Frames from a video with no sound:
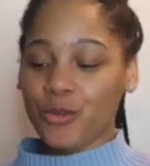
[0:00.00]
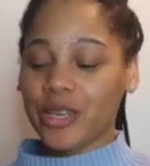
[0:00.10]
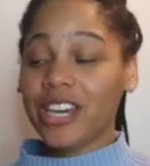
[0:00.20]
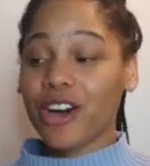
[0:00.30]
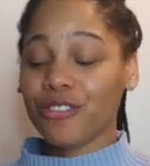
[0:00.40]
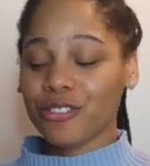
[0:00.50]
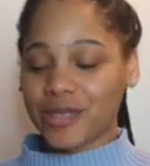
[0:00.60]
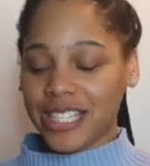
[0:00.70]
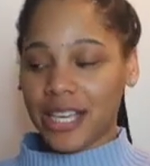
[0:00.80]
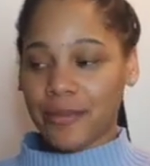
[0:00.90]
we go from
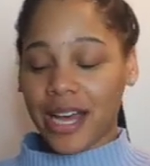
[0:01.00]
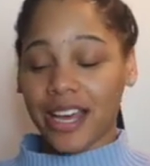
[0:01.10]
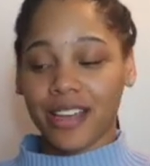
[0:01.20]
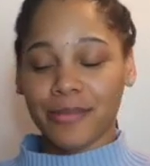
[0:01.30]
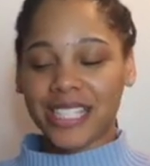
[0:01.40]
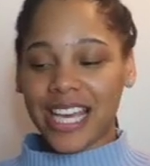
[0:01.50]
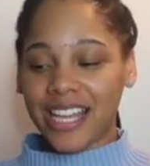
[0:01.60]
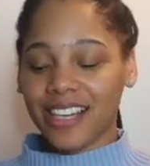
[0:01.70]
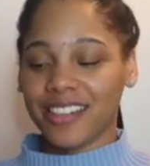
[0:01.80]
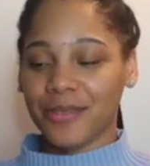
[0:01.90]
seeing Maya
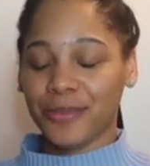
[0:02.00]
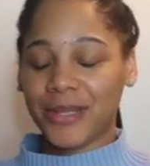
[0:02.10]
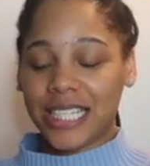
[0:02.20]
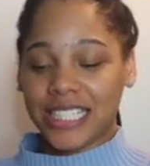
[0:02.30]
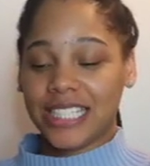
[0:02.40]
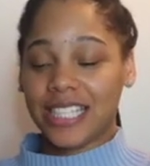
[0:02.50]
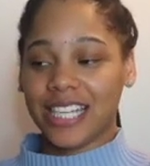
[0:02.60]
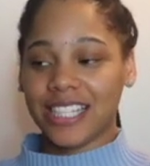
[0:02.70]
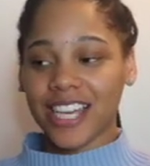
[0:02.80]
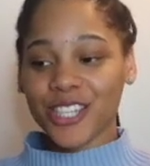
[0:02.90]
upset because she's
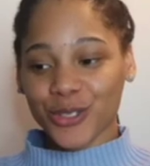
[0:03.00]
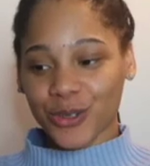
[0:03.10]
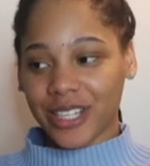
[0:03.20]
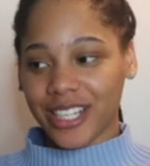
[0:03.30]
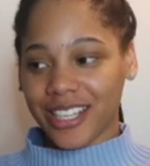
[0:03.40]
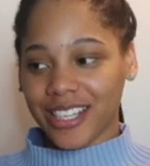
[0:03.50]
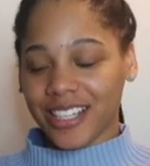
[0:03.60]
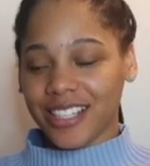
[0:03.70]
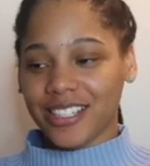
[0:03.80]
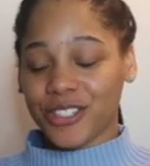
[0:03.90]
getting touched on
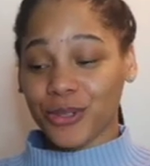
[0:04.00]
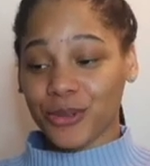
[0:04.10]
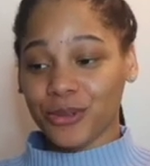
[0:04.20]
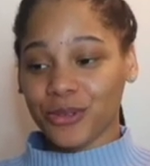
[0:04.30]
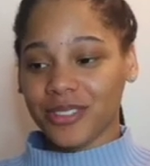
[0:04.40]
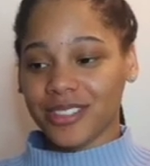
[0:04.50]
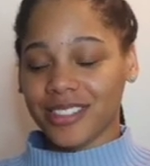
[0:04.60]
to